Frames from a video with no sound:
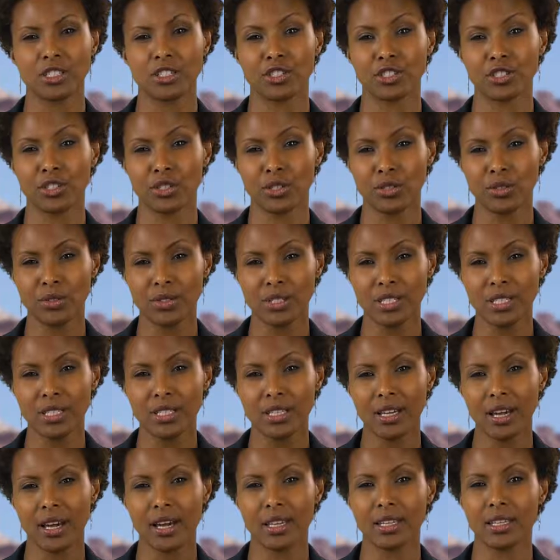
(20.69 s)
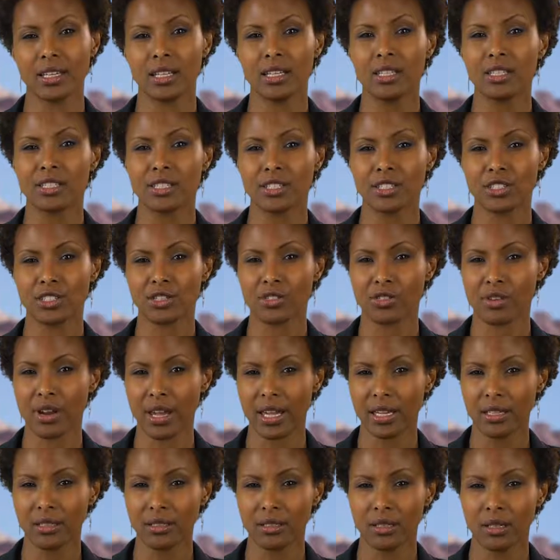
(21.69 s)
as looting and illicit
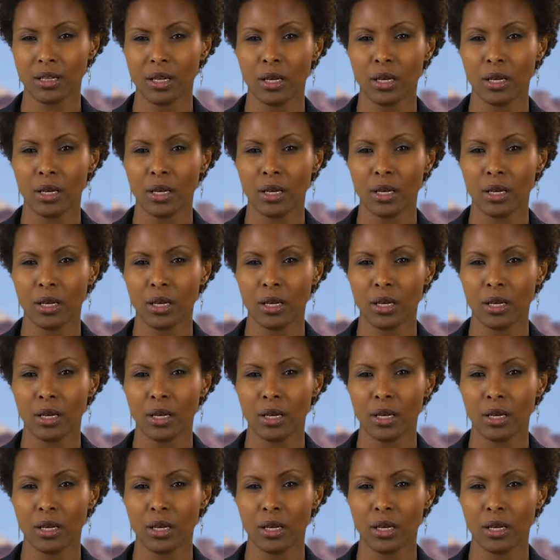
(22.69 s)
trade,